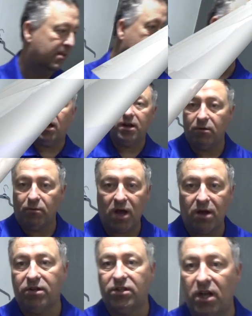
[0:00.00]
Right, and here we
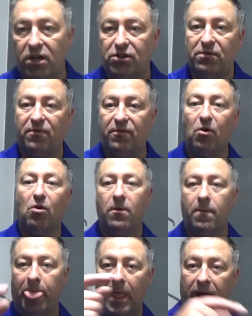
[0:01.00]
are in section
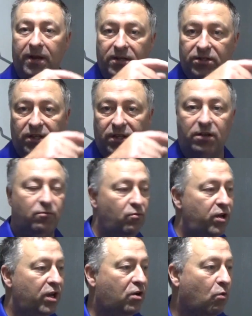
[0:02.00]
4, and it's the rear